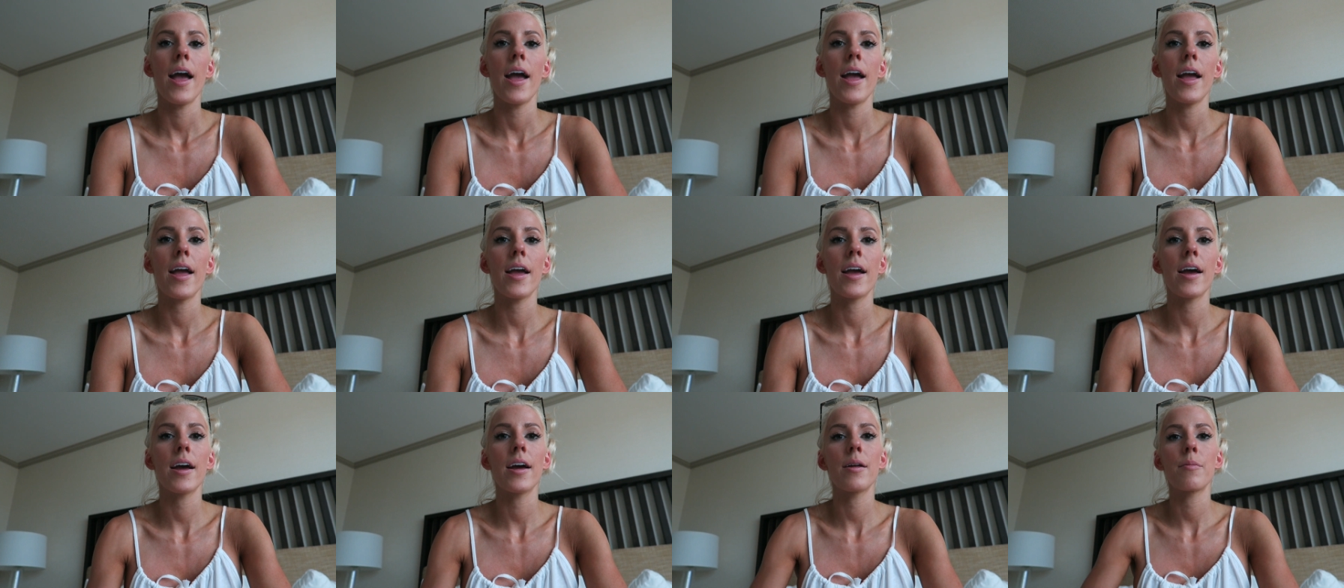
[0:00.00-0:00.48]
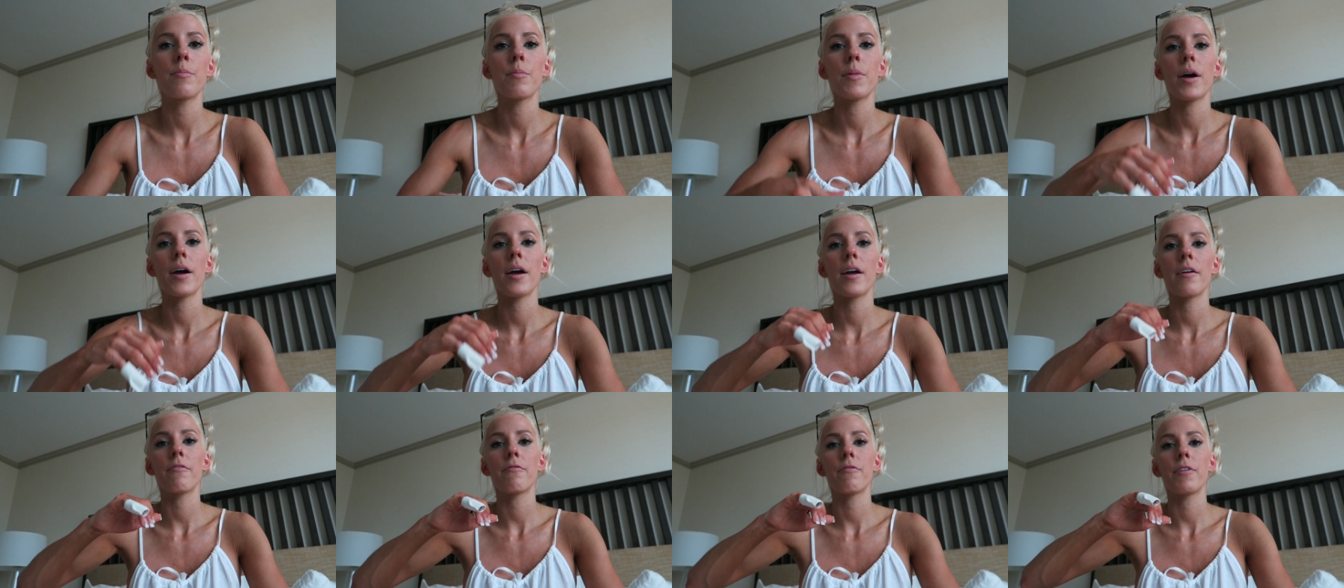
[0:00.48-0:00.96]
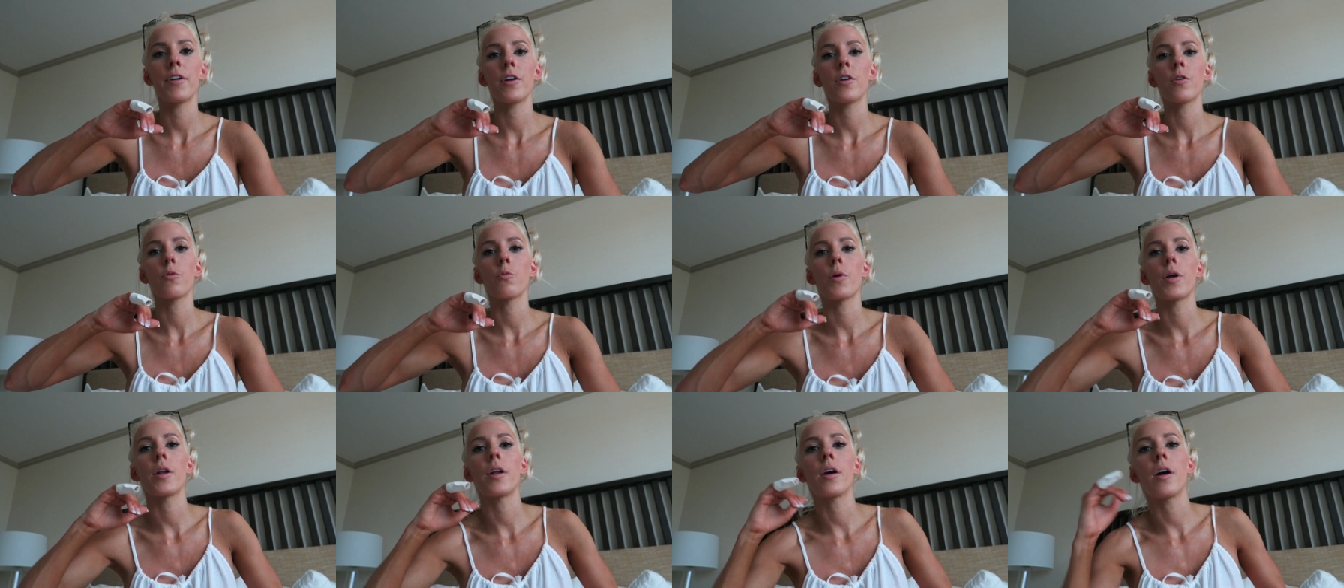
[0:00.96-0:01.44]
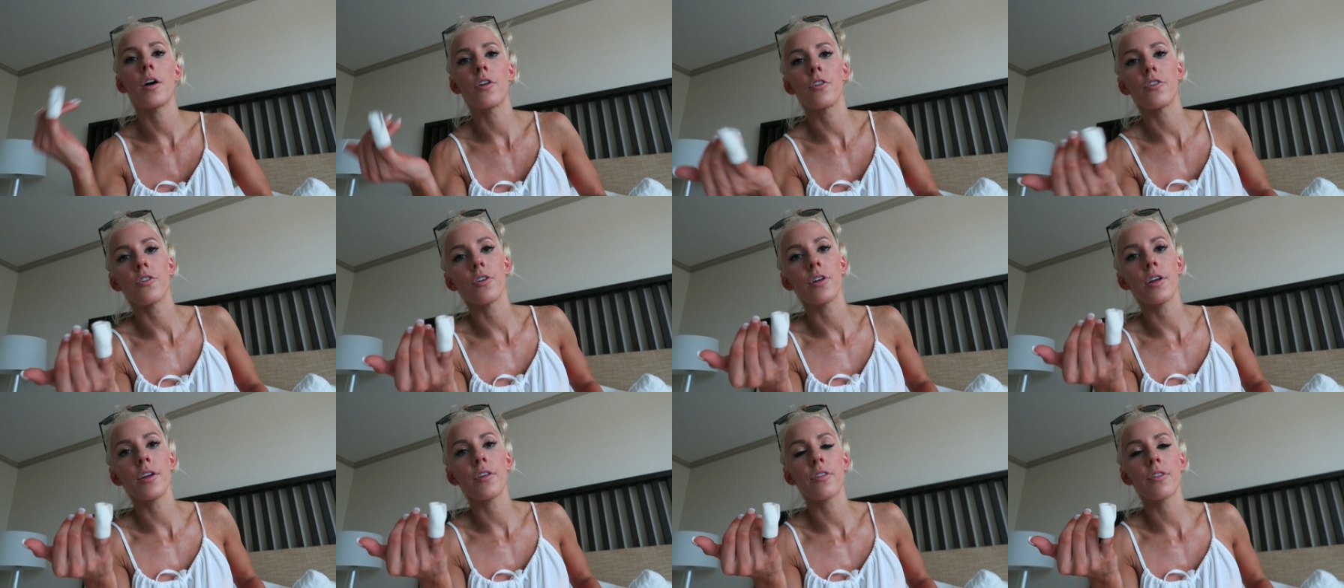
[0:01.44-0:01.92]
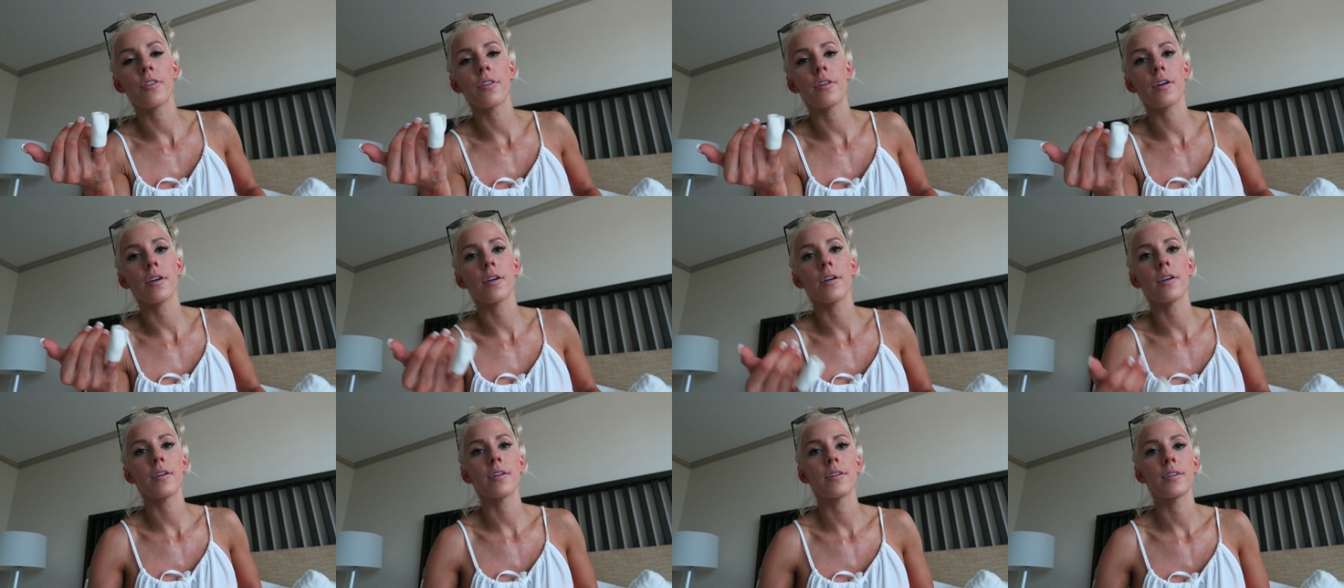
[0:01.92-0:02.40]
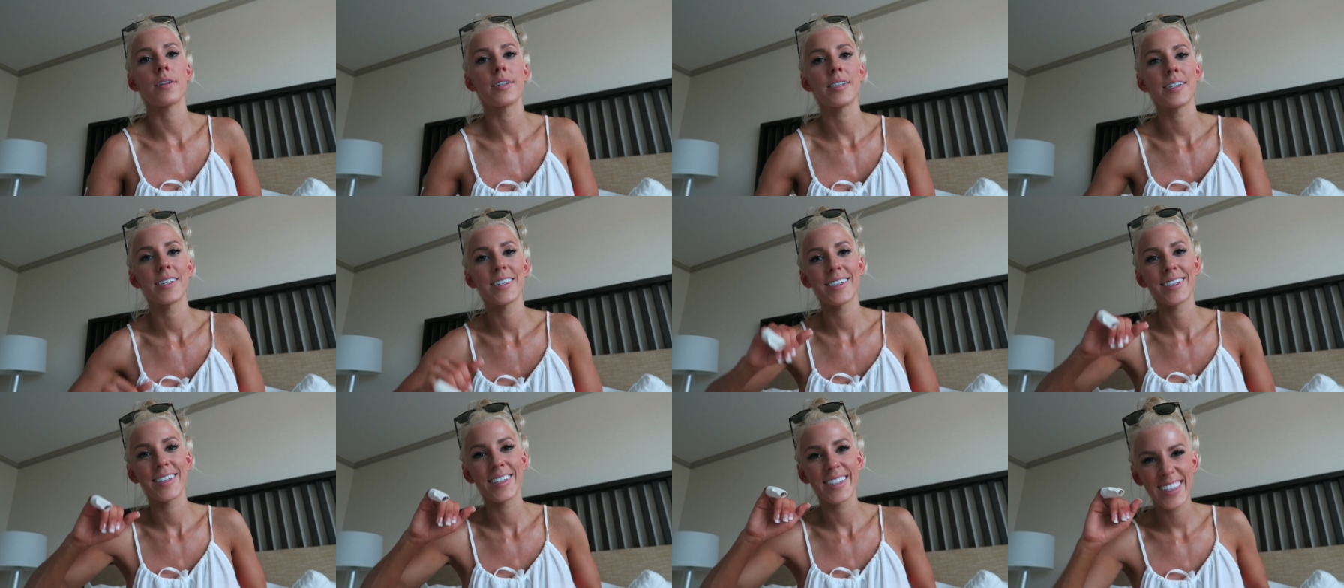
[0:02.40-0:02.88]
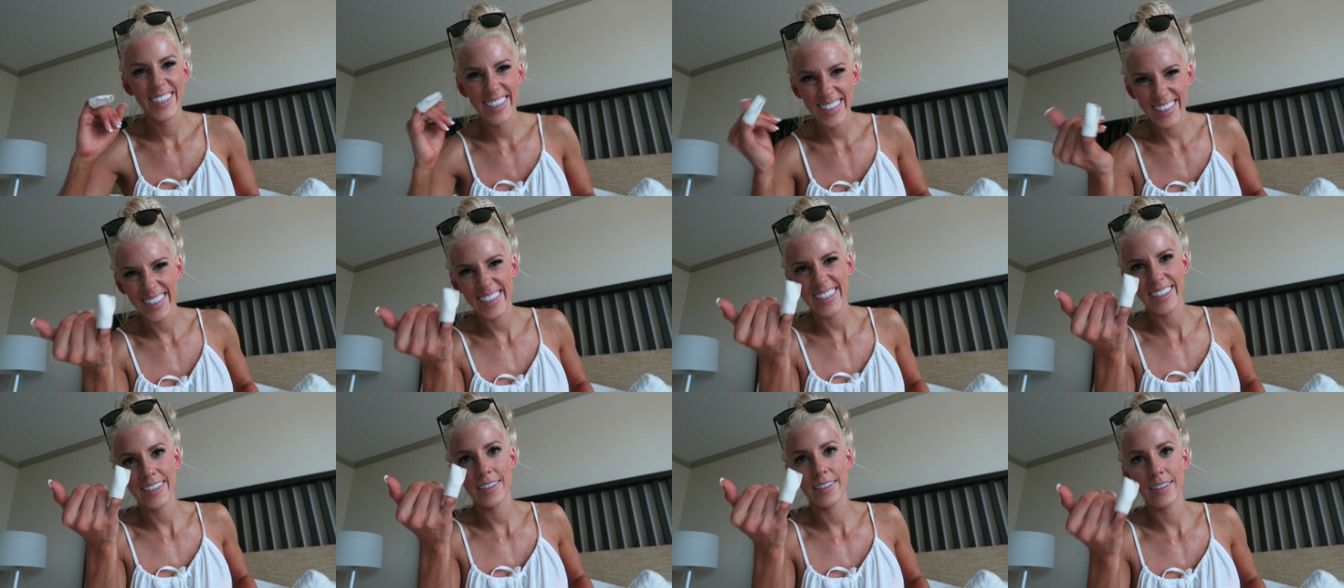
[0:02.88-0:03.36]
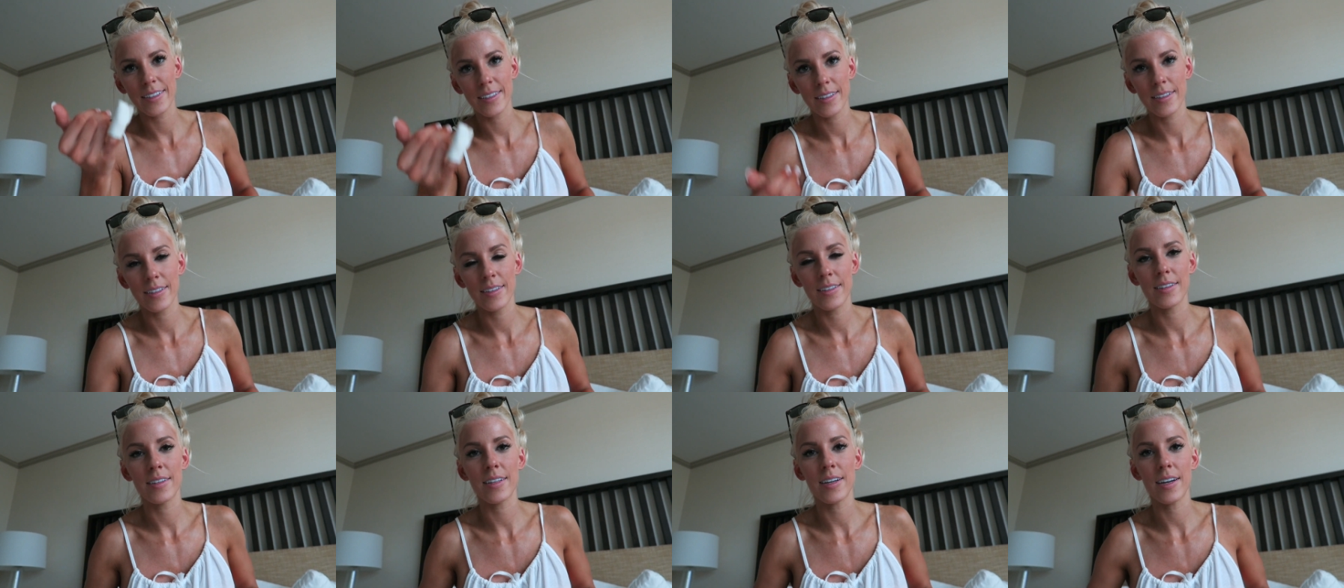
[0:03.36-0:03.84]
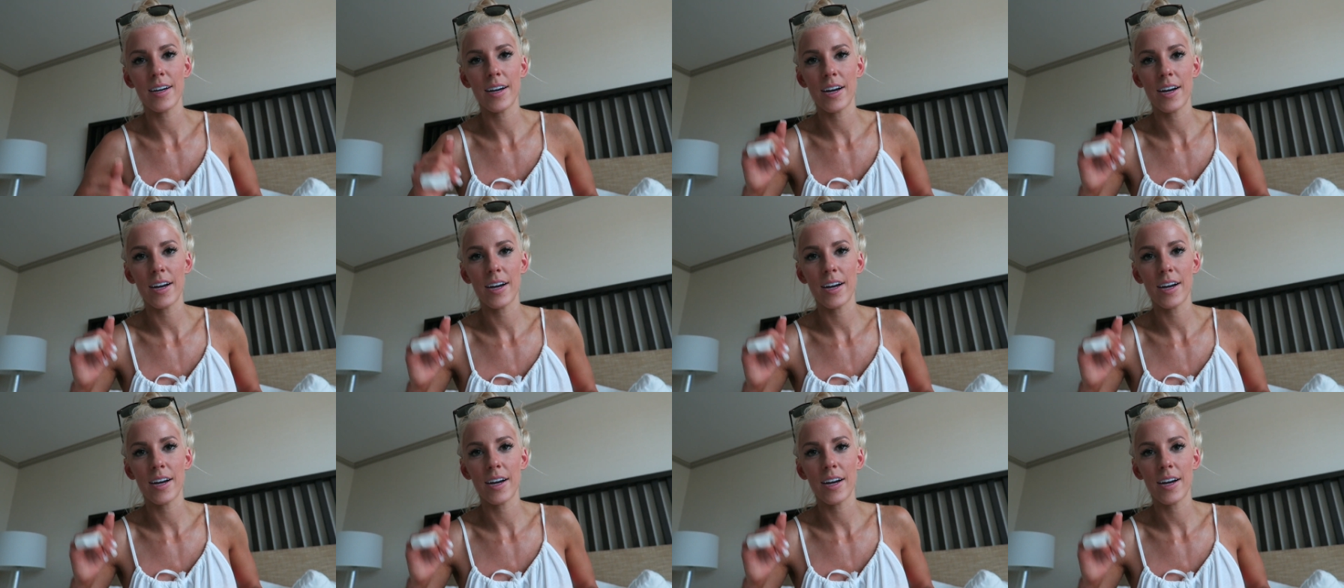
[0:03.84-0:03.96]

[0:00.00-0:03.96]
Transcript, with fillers: And my finger went underneath the one